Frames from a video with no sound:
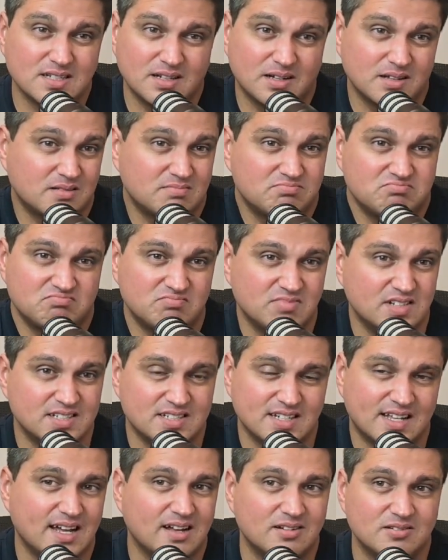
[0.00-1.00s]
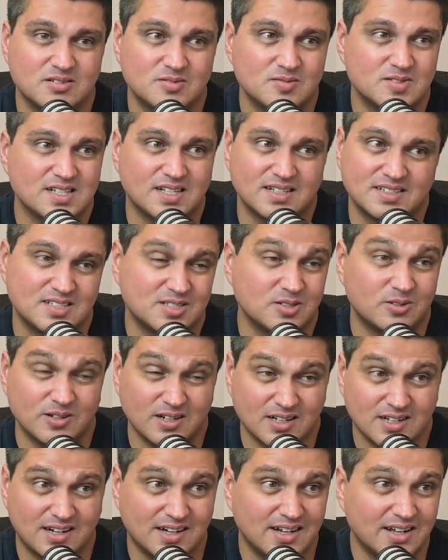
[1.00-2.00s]
Like, his accountant was like, sorry, I
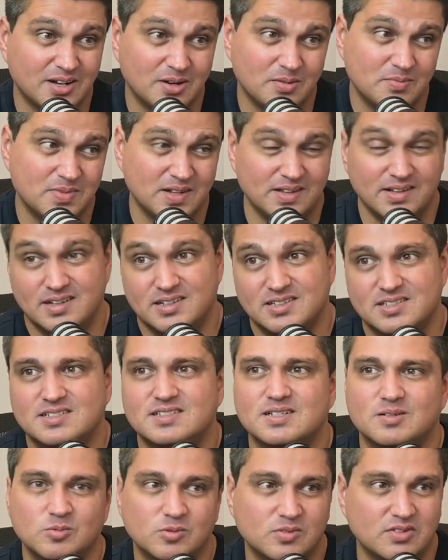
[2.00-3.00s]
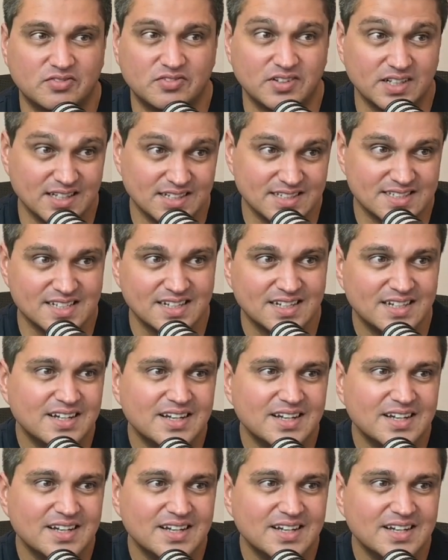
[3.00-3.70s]
can't help, and then double the fees,